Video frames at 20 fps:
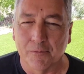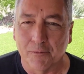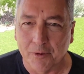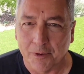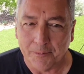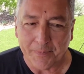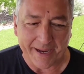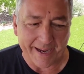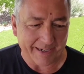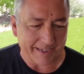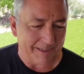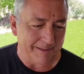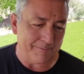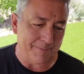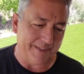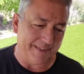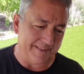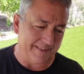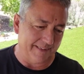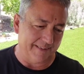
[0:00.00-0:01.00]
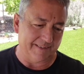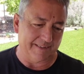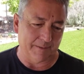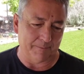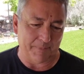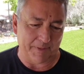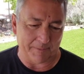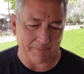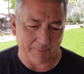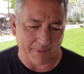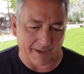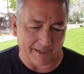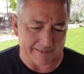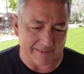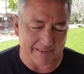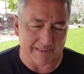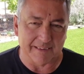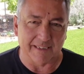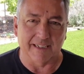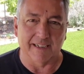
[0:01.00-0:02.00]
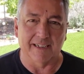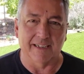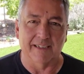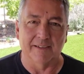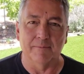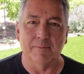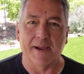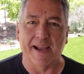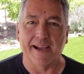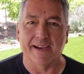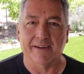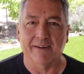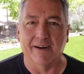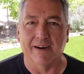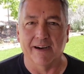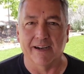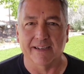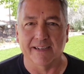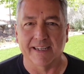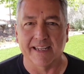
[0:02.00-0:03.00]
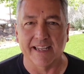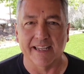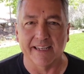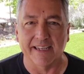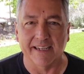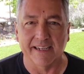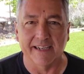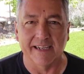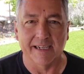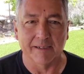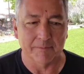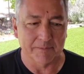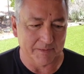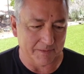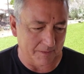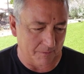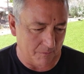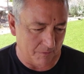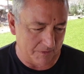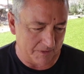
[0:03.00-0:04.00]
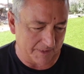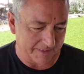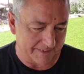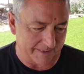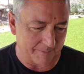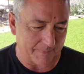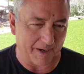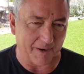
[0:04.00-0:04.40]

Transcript: We're back in business. The pit boss is uh, back on and heating up, so we're just